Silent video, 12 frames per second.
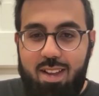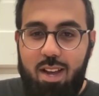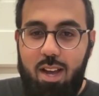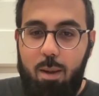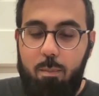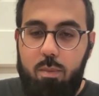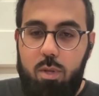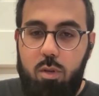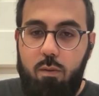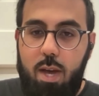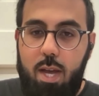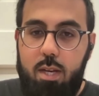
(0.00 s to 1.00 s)
Um,
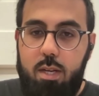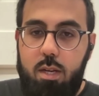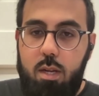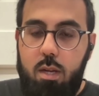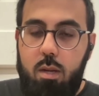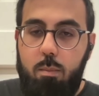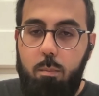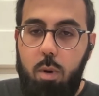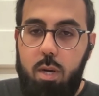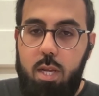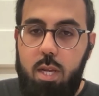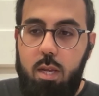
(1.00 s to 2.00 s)
you've had
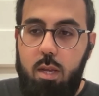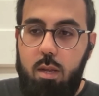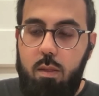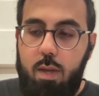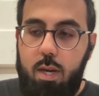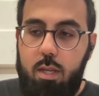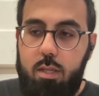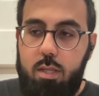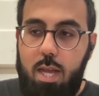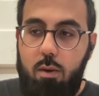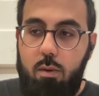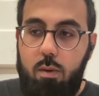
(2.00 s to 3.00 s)
money that is
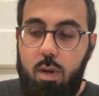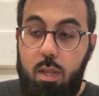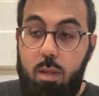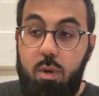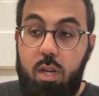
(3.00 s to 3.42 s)
now, and the